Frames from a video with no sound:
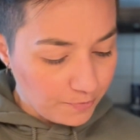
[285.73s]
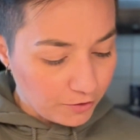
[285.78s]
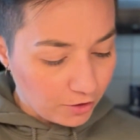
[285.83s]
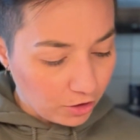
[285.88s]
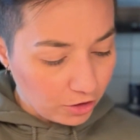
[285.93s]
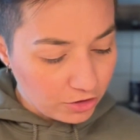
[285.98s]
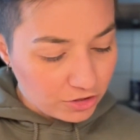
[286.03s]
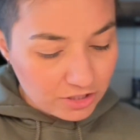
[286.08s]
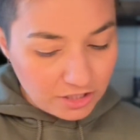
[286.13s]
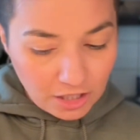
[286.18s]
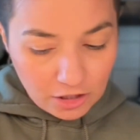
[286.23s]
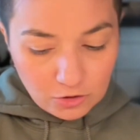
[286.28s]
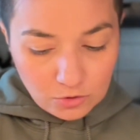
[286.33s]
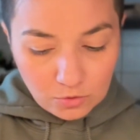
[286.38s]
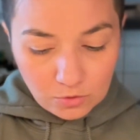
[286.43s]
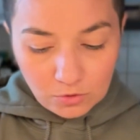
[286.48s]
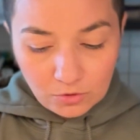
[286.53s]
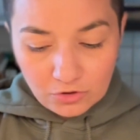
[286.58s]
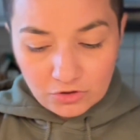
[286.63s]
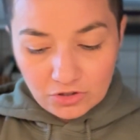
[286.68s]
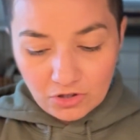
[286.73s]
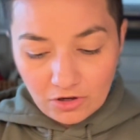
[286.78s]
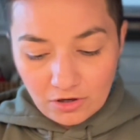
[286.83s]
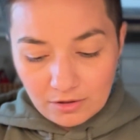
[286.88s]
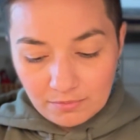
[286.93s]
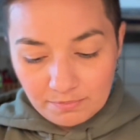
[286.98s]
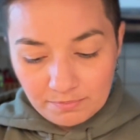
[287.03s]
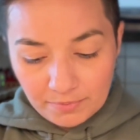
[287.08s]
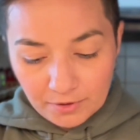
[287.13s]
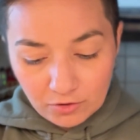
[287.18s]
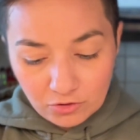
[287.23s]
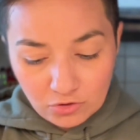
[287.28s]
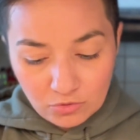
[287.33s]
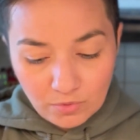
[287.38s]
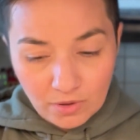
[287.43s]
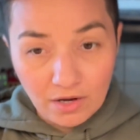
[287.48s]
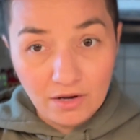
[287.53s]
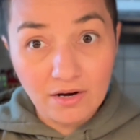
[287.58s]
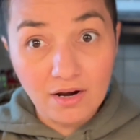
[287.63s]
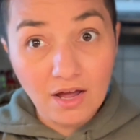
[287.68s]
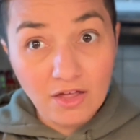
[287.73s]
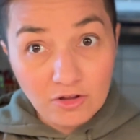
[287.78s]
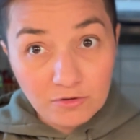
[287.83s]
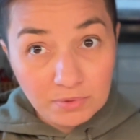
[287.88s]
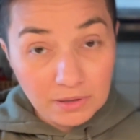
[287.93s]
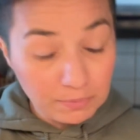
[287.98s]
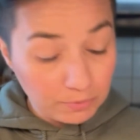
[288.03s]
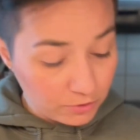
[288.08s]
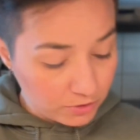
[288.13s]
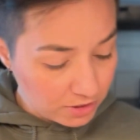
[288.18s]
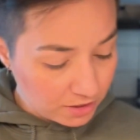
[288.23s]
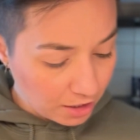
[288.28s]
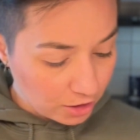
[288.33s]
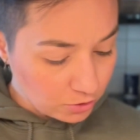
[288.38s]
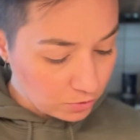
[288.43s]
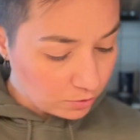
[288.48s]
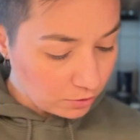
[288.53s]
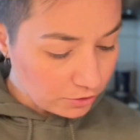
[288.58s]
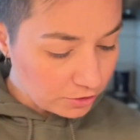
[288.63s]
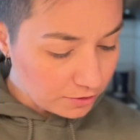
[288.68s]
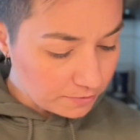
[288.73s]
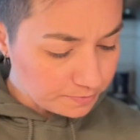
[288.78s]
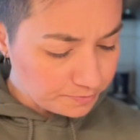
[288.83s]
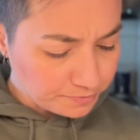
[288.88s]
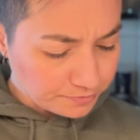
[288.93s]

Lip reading: our schedules are built around other people's schedules.